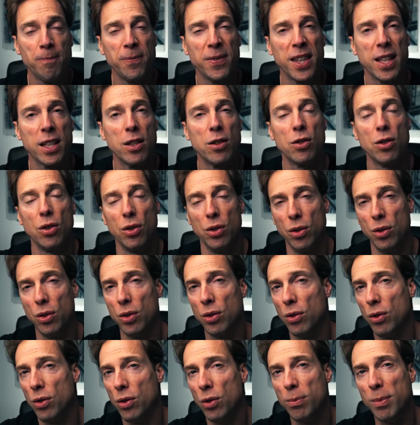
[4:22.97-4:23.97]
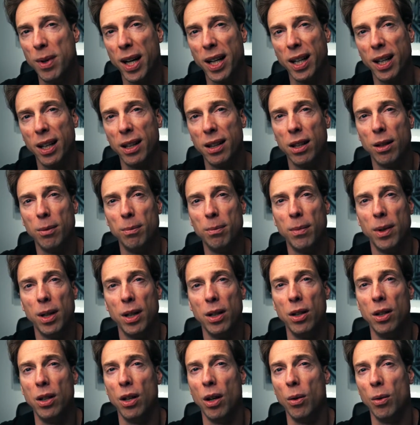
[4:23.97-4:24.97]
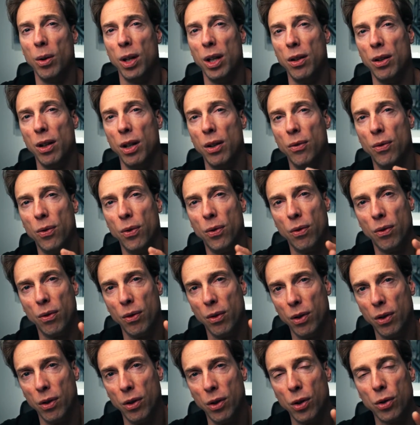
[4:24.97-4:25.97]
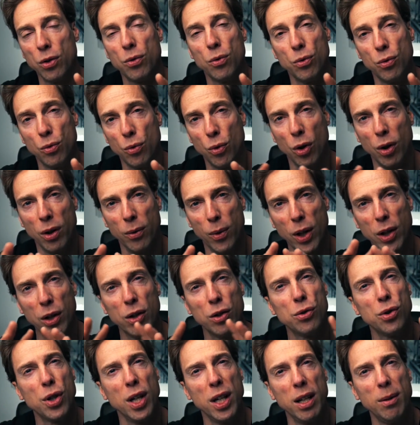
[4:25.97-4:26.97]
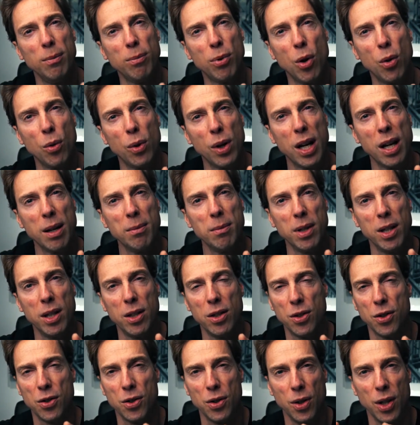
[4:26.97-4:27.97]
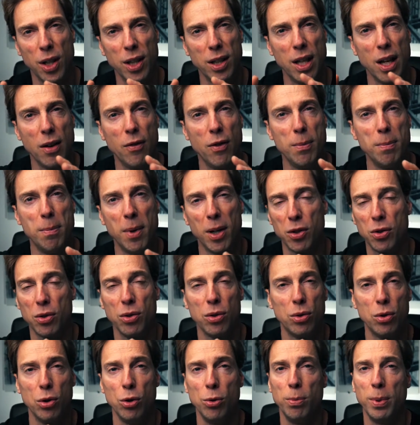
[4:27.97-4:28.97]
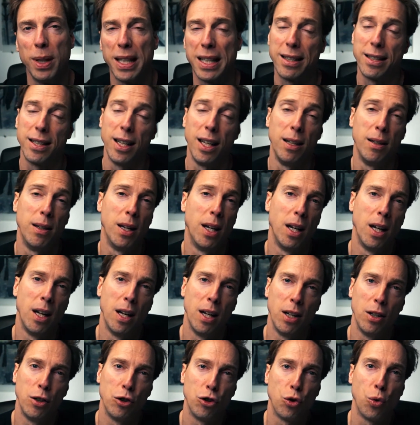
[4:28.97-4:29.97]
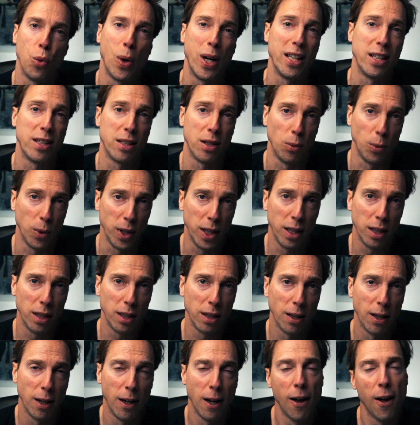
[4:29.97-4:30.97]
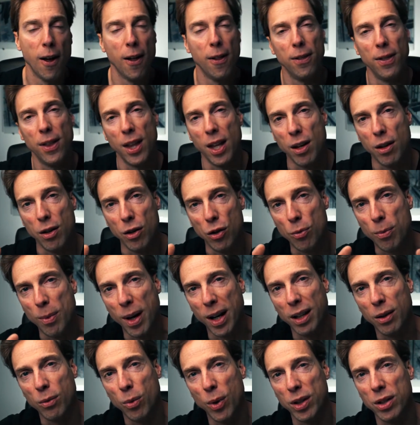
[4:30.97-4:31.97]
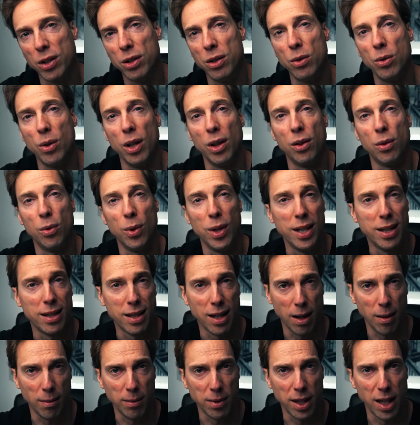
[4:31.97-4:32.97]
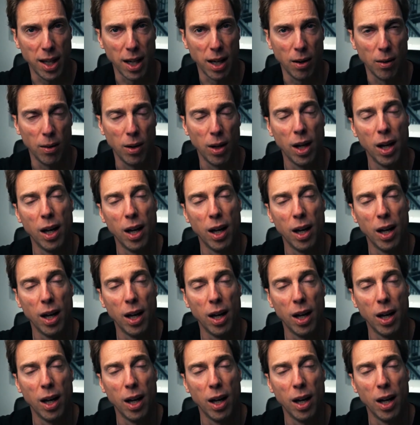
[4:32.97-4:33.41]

So you might hit them, if your regular training program is to hit every muscle group, let's say twice a week, then you might want to do it 3 times now.